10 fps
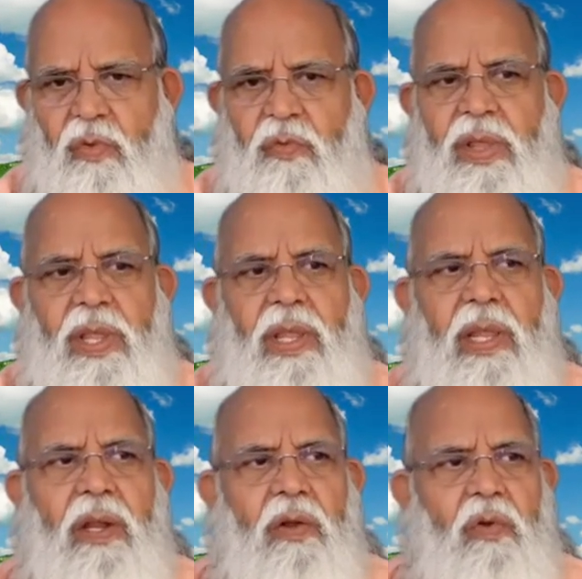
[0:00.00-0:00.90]

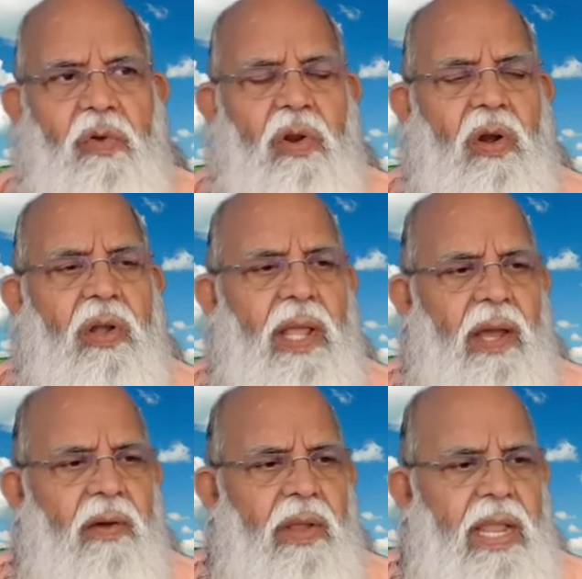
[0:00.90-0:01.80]
we do not
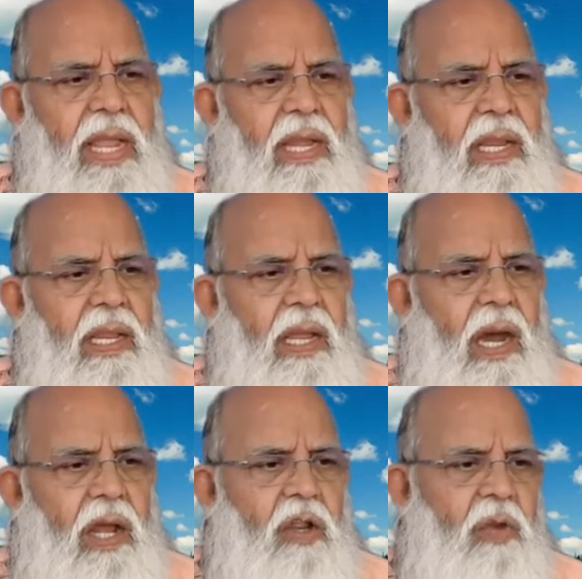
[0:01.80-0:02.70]
have any
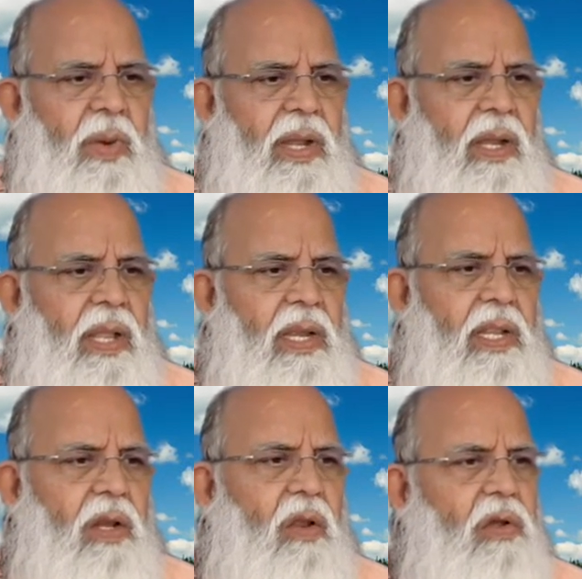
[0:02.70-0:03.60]
argument,
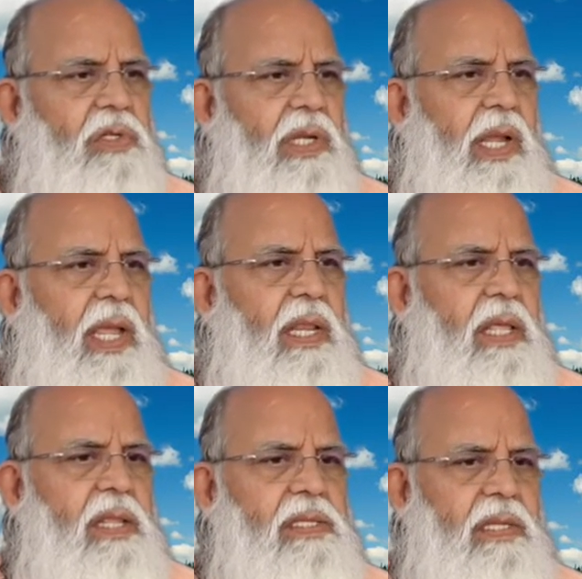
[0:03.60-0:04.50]
any logic, any
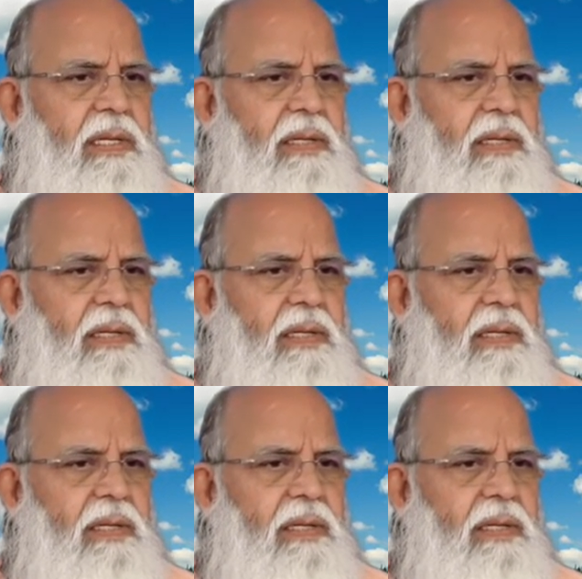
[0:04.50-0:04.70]
reason.